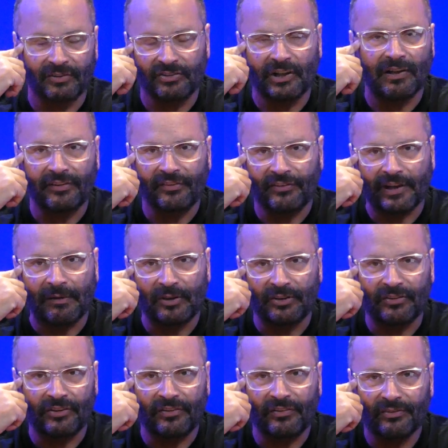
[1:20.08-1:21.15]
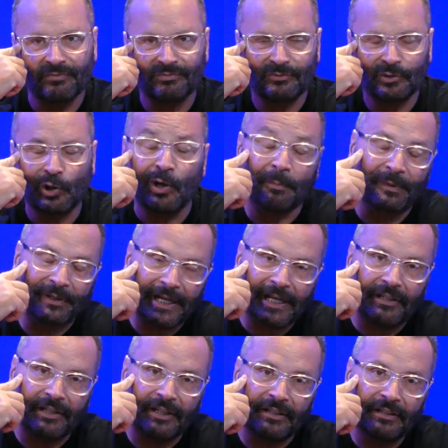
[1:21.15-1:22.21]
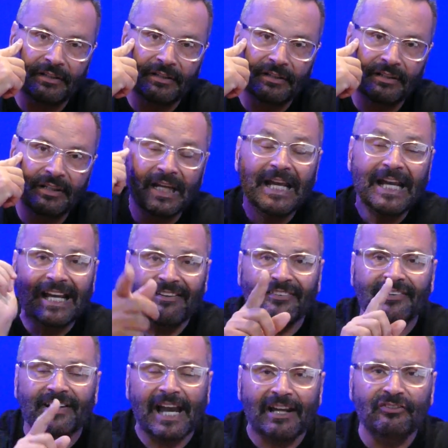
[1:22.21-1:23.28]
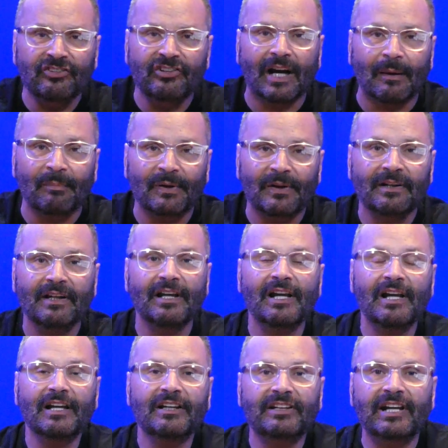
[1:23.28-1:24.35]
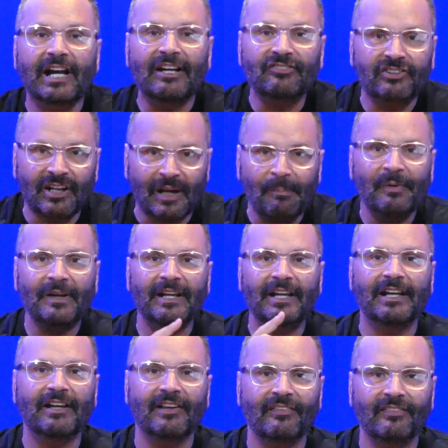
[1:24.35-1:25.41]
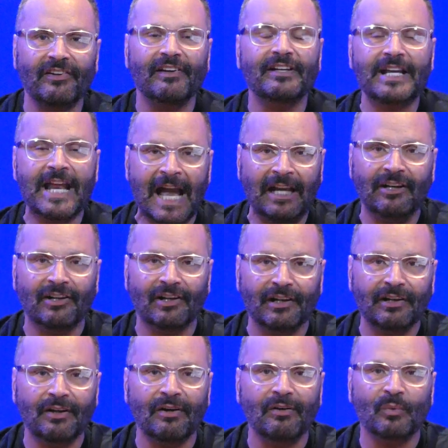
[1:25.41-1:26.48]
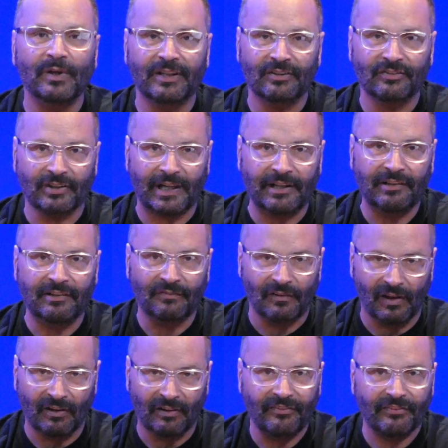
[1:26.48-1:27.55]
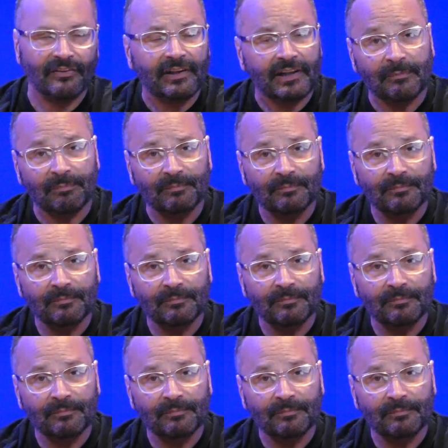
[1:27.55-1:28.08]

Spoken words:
jelly sandwiches or a banana. It's ketchup. Ketchup is not good when you're trying to fall asleep.